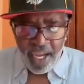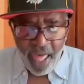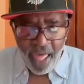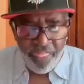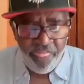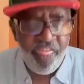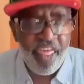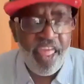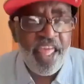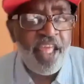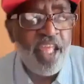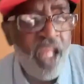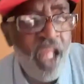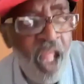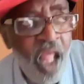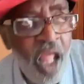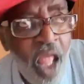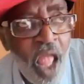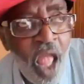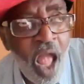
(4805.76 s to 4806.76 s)
I think
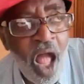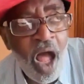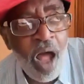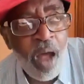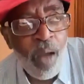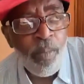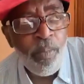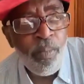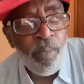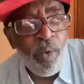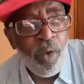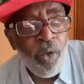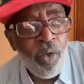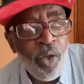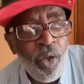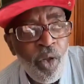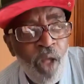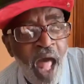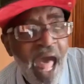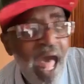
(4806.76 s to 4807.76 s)

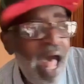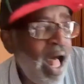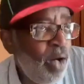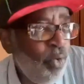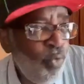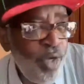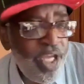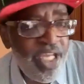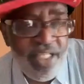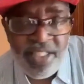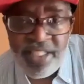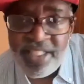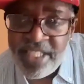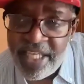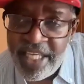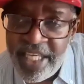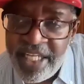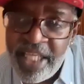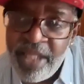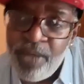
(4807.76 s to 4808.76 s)
how we
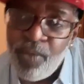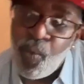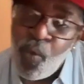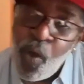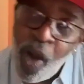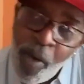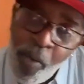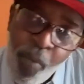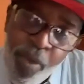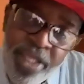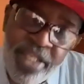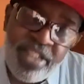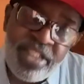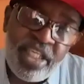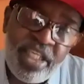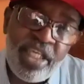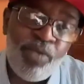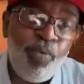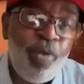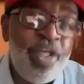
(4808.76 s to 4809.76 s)
did it, what we
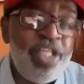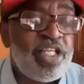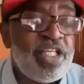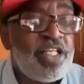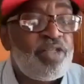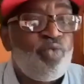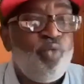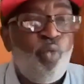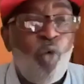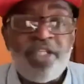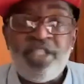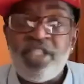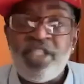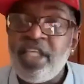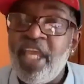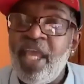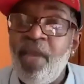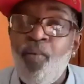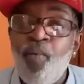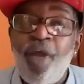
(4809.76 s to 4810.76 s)
did, we just, once
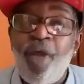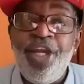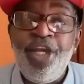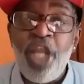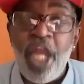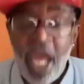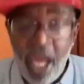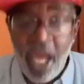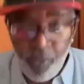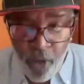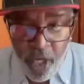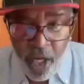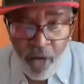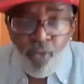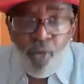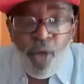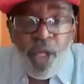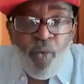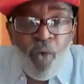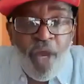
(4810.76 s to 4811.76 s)
again, when
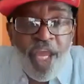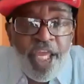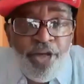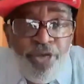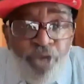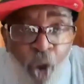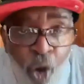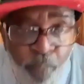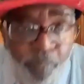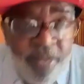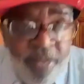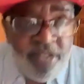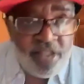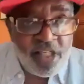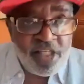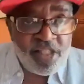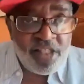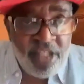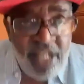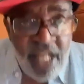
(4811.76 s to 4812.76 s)
we were in no
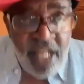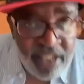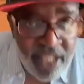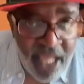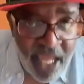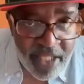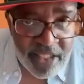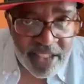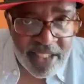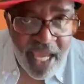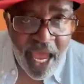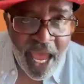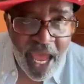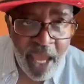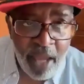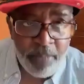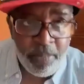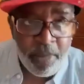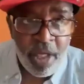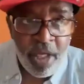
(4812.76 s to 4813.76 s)
position at that
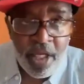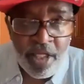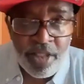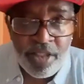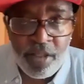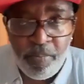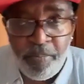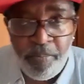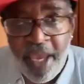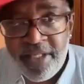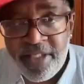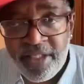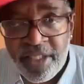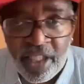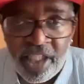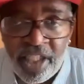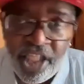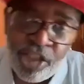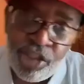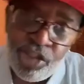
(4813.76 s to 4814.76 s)
time to
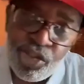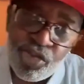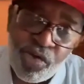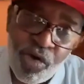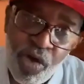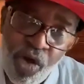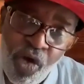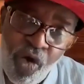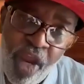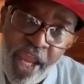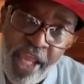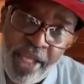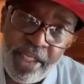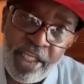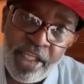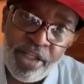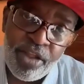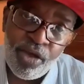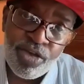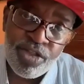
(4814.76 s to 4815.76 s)
basically control any
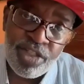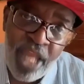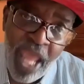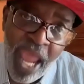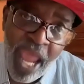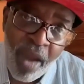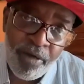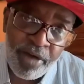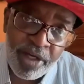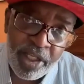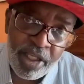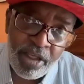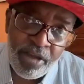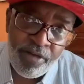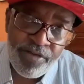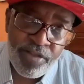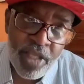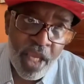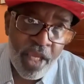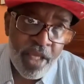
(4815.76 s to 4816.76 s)
of those
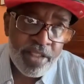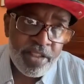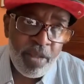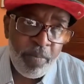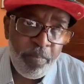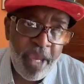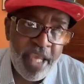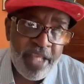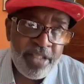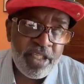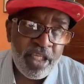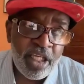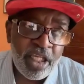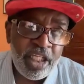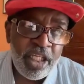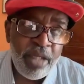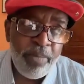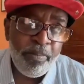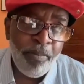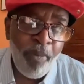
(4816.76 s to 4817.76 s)
narratives, to
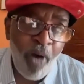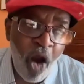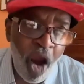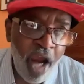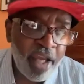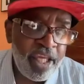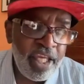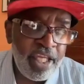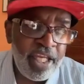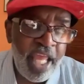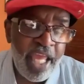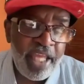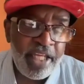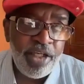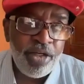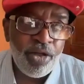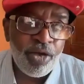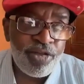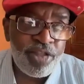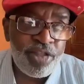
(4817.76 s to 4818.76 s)
basically market any
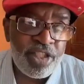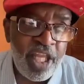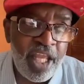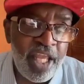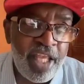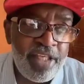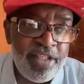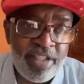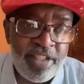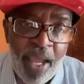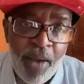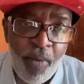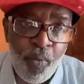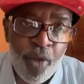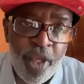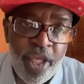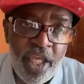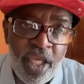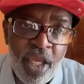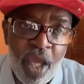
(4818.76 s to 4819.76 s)
of those things that
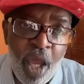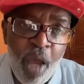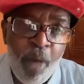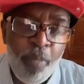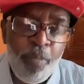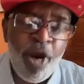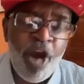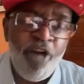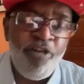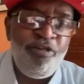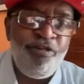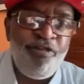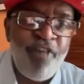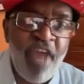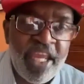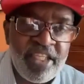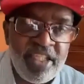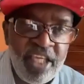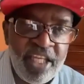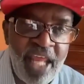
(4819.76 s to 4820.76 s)
we
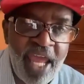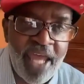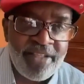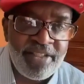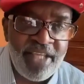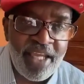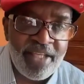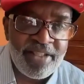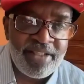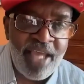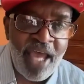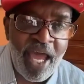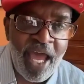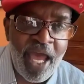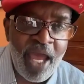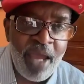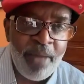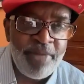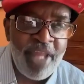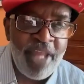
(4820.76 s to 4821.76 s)
perfected at that
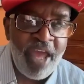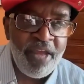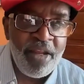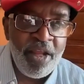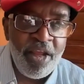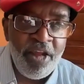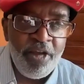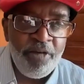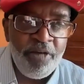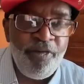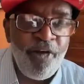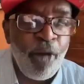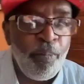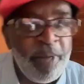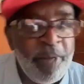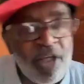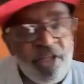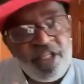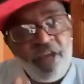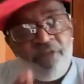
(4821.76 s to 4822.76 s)
time, that felt,
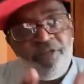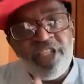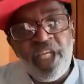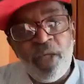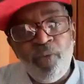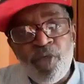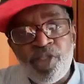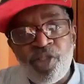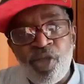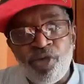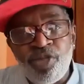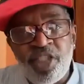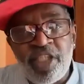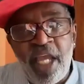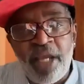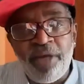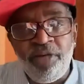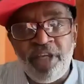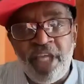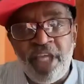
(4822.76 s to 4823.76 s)
because everything was so
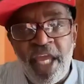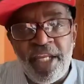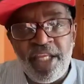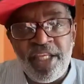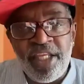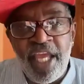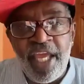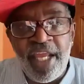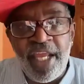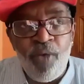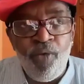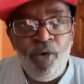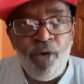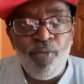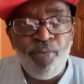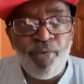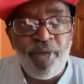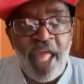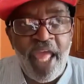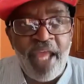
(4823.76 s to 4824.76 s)
segregated. Yeah, they were
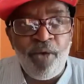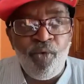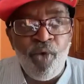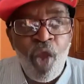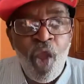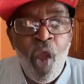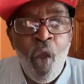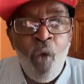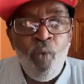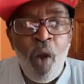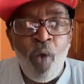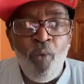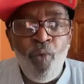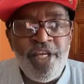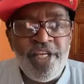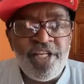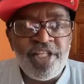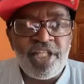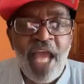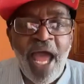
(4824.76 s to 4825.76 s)
like, when we
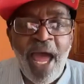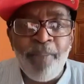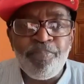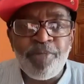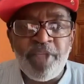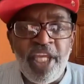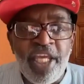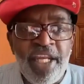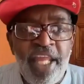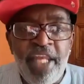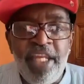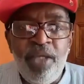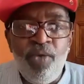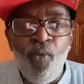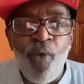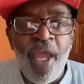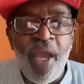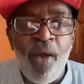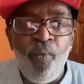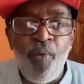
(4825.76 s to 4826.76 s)
shopped in
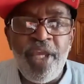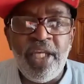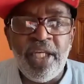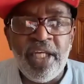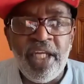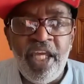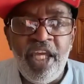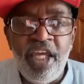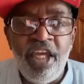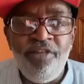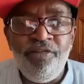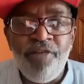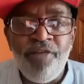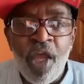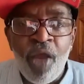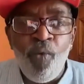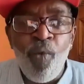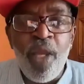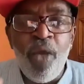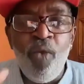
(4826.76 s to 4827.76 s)
anywhere we lived,
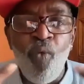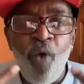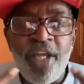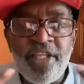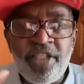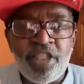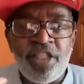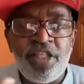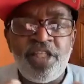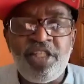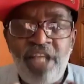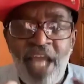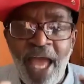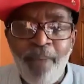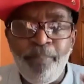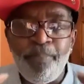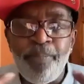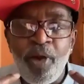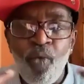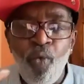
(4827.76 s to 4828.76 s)
we went to
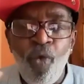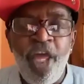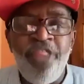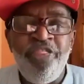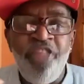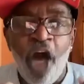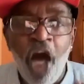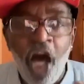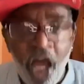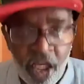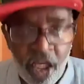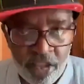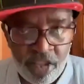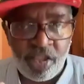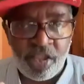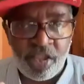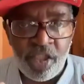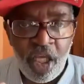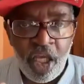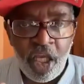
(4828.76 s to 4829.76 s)
shop with
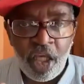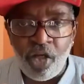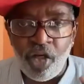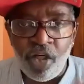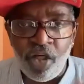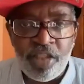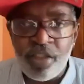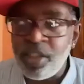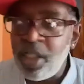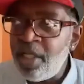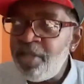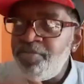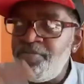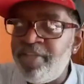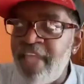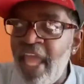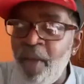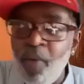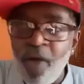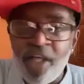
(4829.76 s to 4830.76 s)
us because
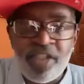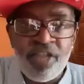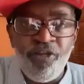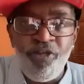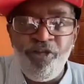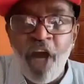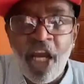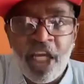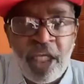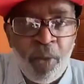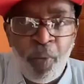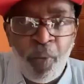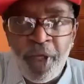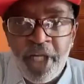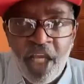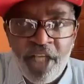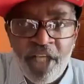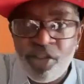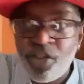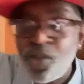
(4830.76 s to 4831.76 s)
they wasn't fucking with
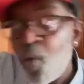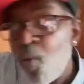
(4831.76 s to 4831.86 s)
us. So